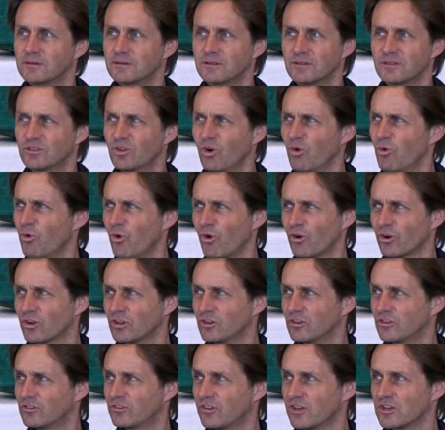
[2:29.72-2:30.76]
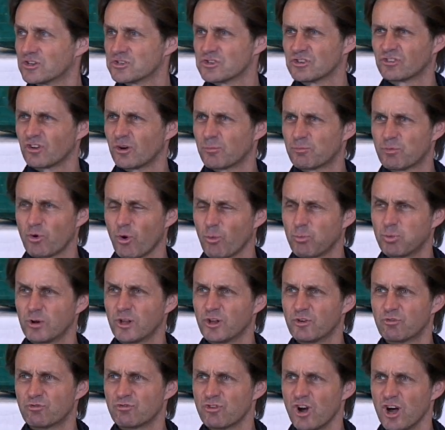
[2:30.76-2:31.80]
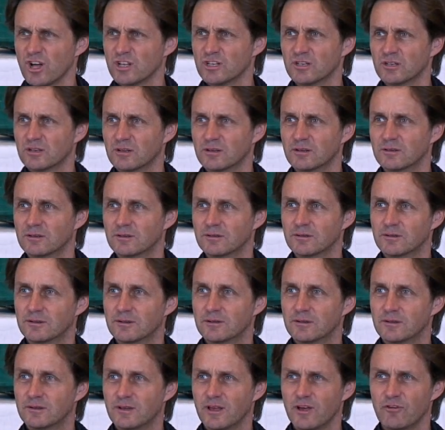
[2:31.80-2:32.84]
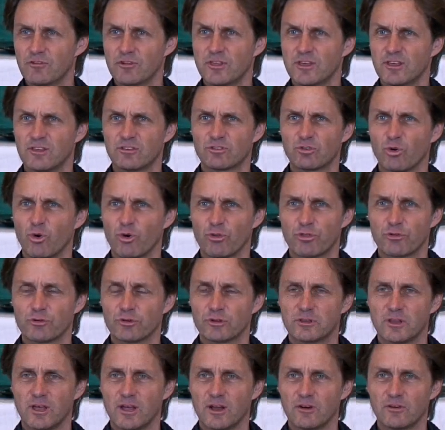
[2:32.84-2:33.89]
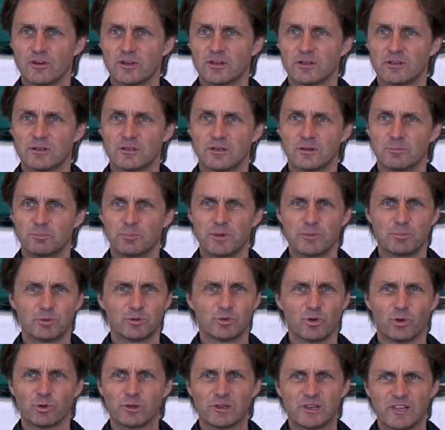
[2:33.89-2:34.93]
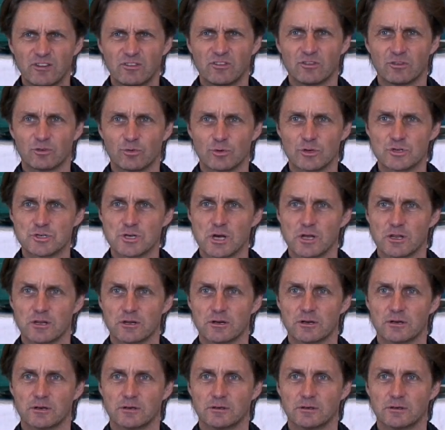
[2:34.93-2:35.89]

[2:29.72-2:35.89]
No organizations are properly run. Everything is authoritarian and people don't listen to each other.